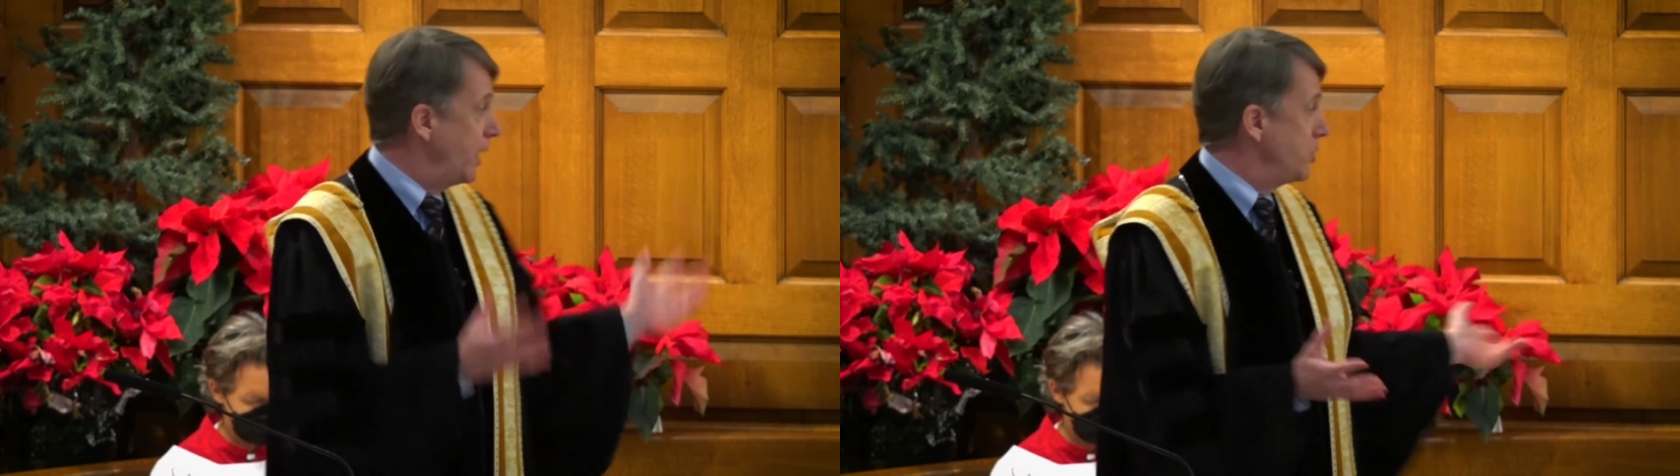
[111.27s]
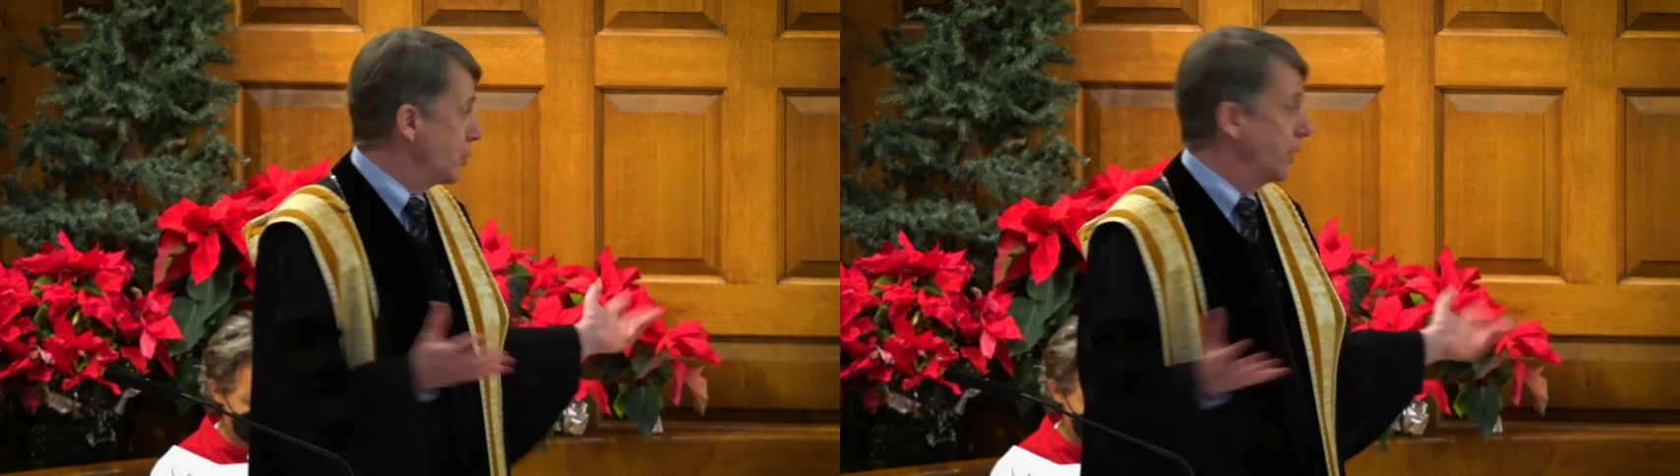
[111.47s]

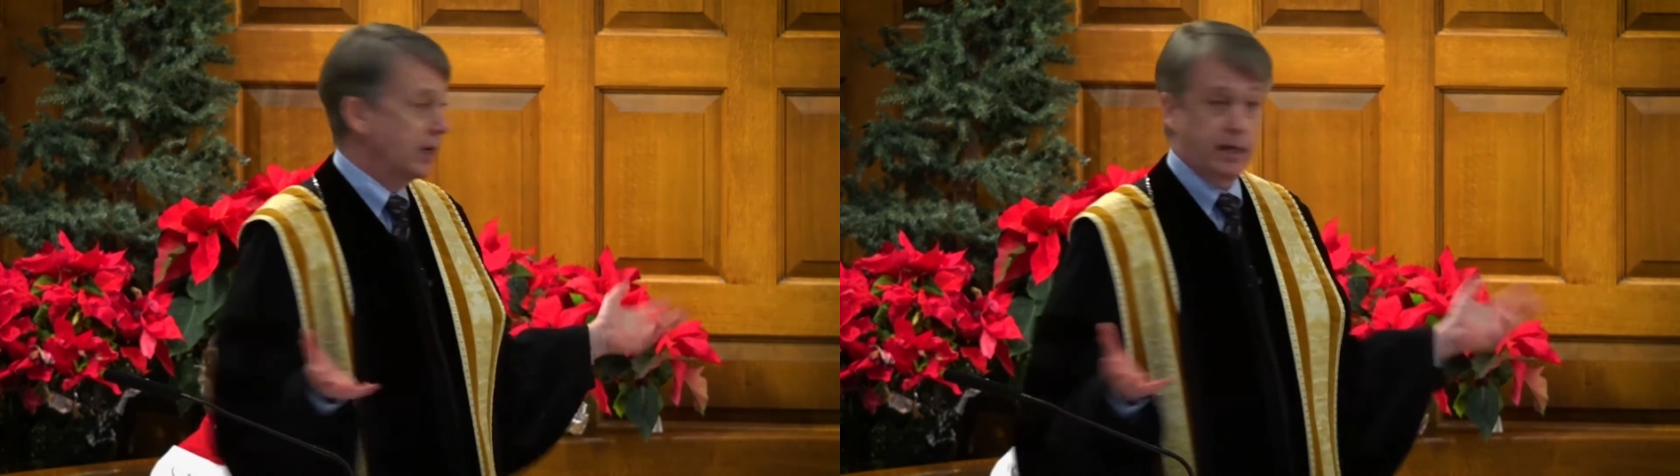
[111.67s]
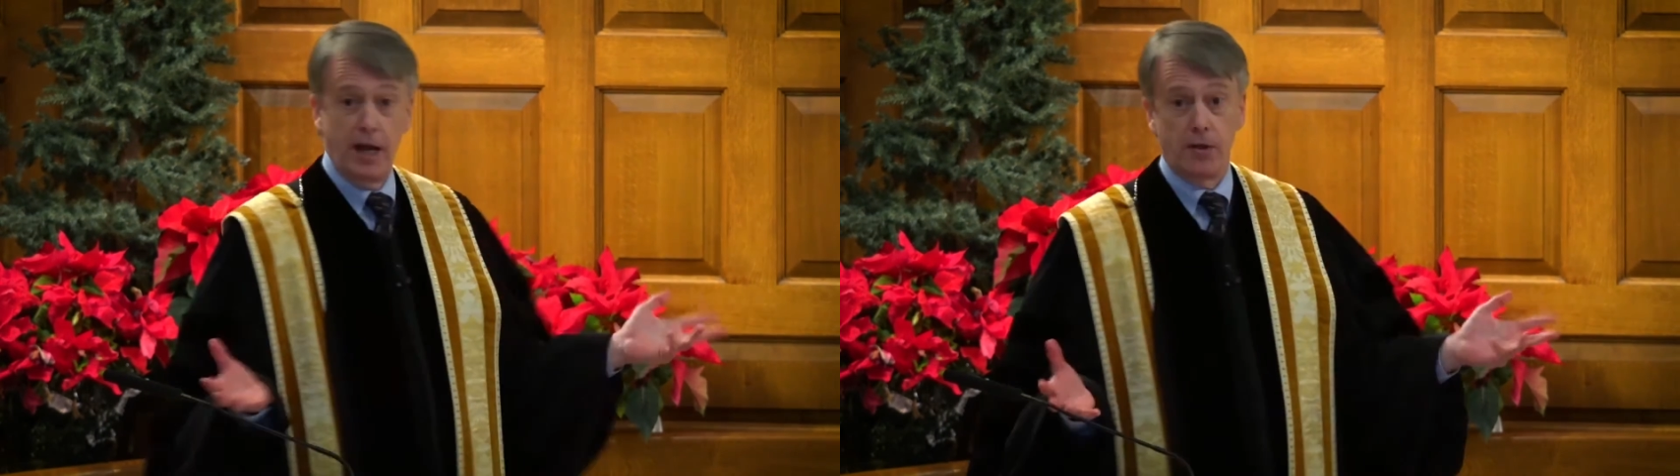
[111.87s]
we join
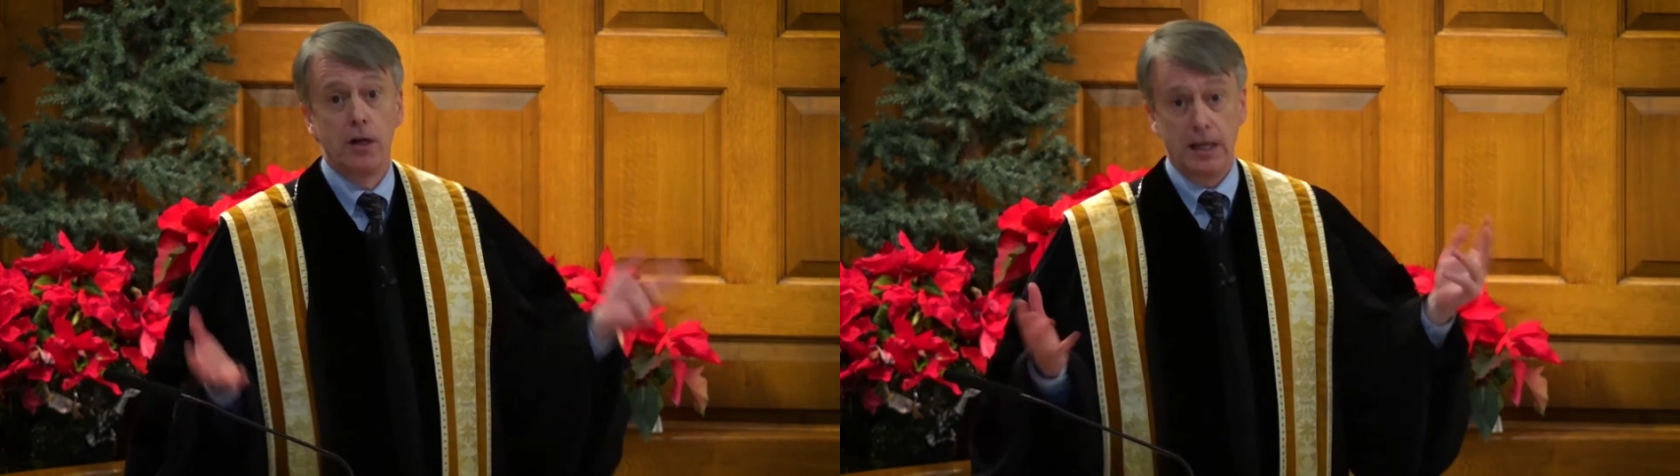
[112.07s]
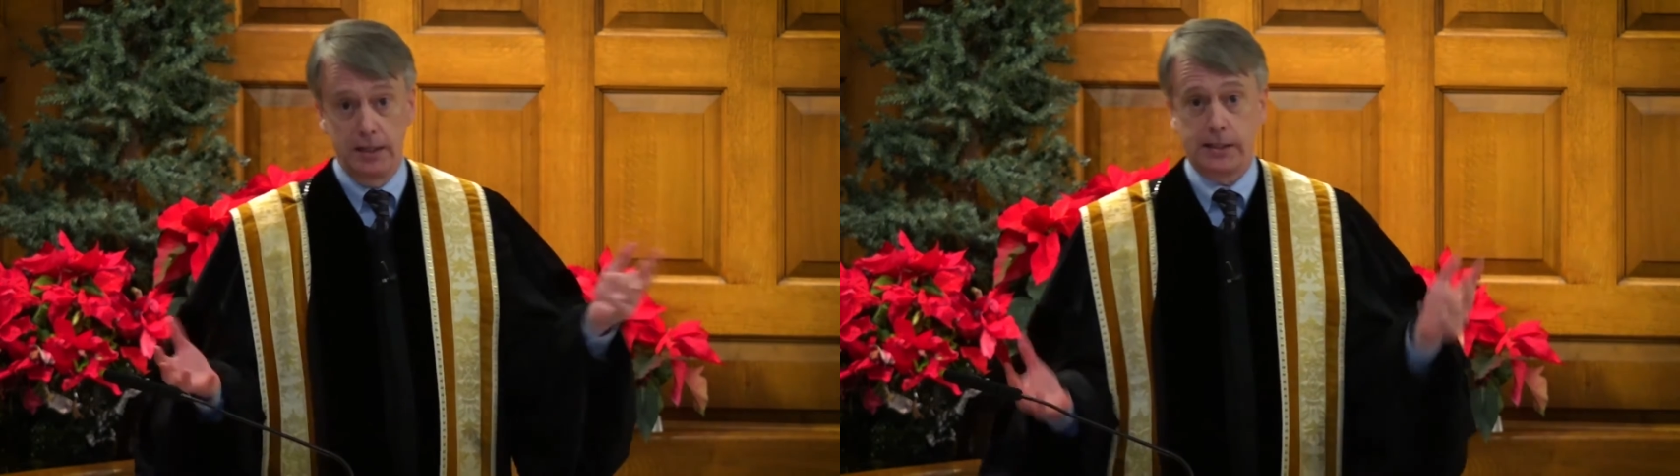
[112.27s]

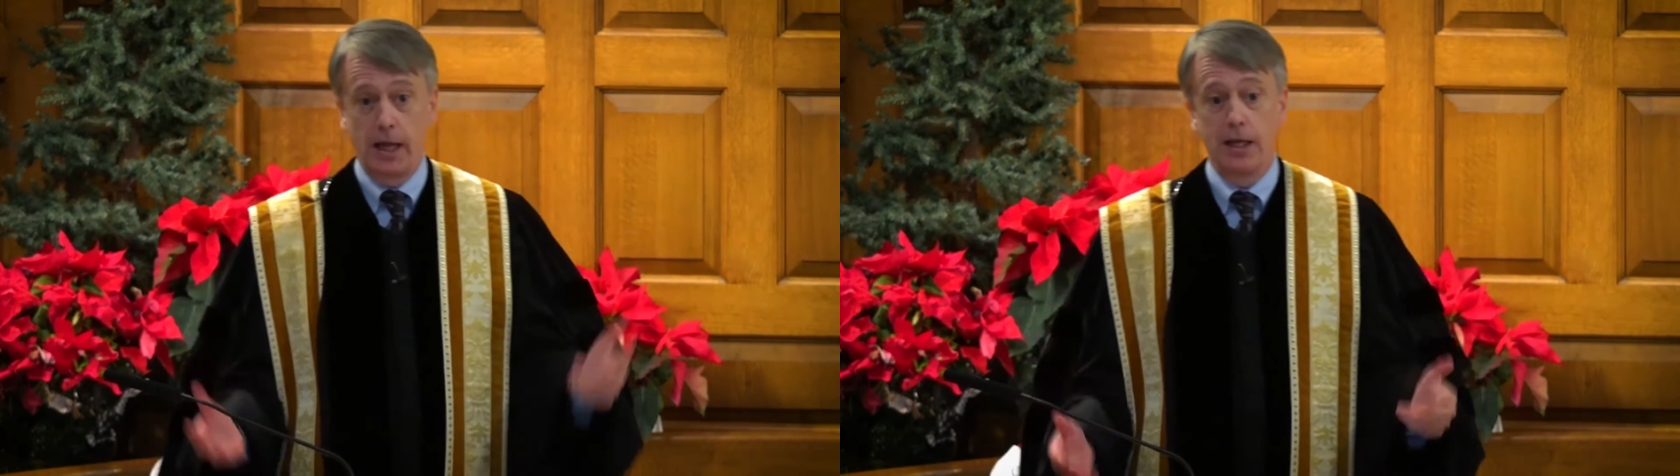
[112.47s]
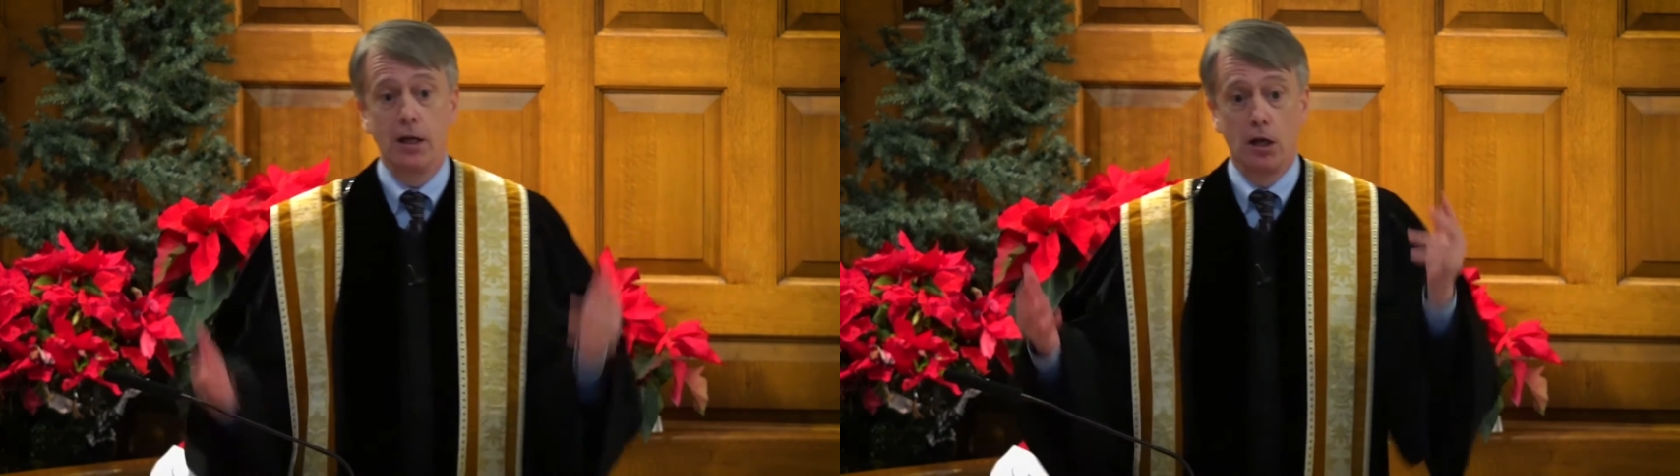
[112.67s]
together in
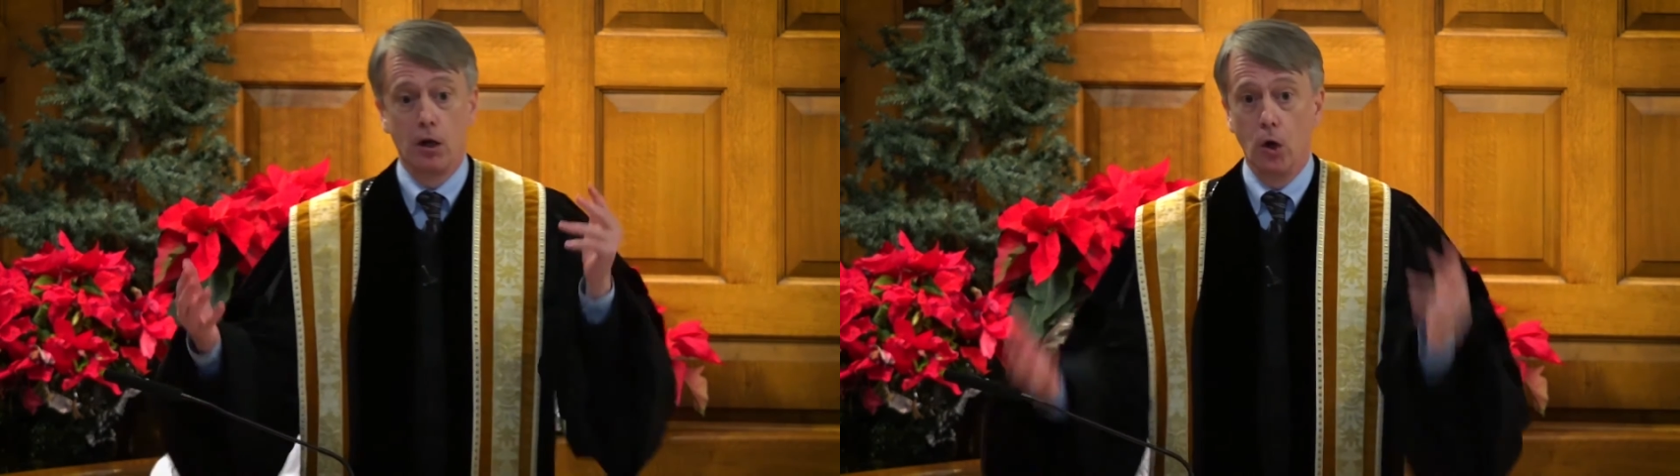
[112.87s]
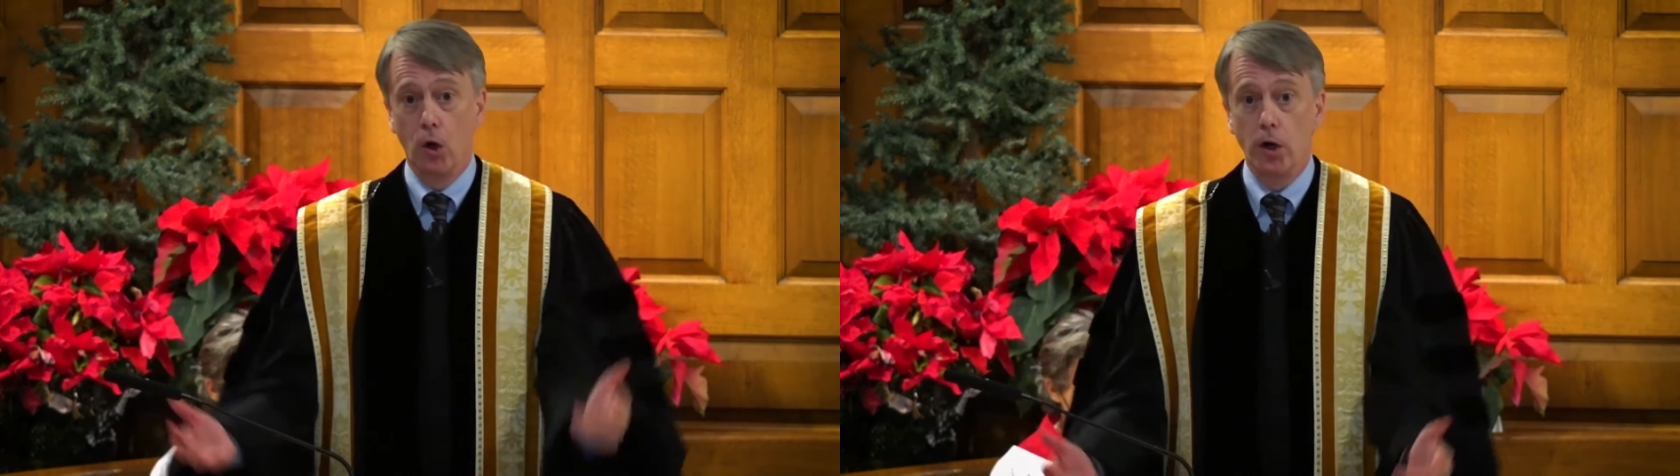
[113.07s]

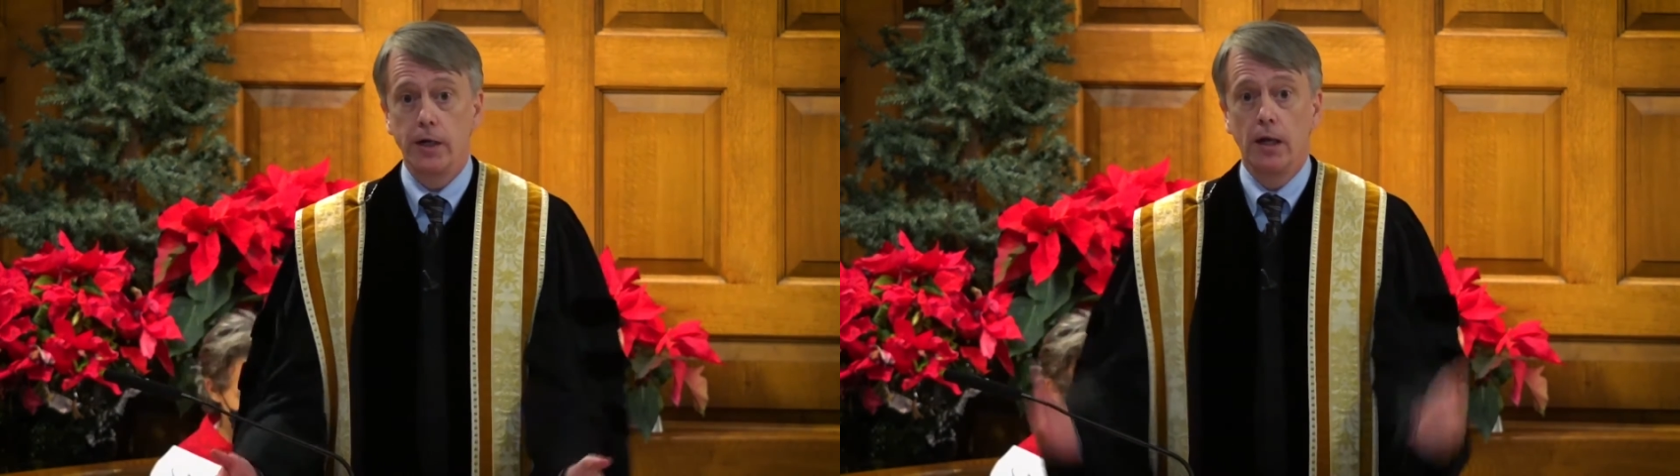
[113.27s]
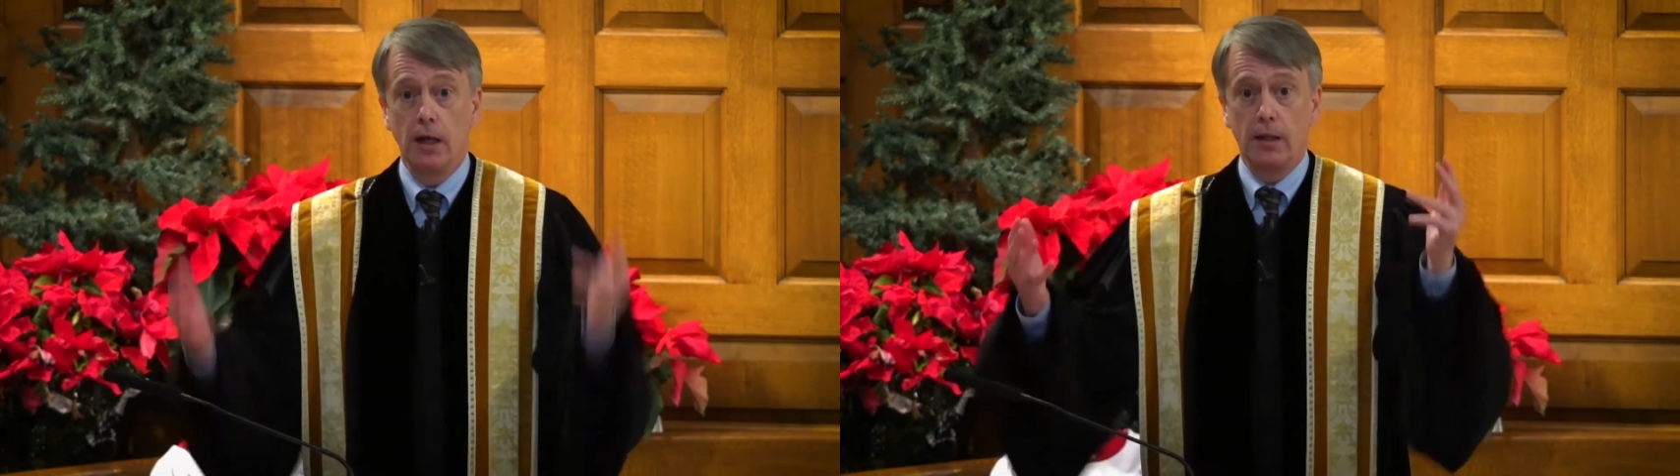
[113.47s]
saying, Lord,